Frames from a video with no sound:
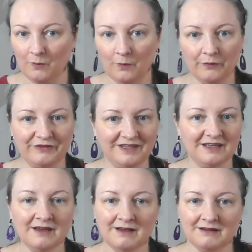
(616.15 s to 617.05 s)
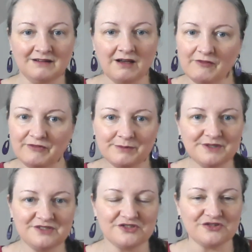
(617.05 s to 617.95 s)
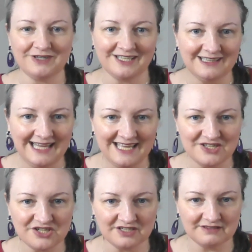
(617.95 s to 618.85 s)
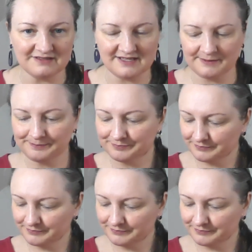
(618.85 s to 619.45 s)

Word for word: all the government regulations.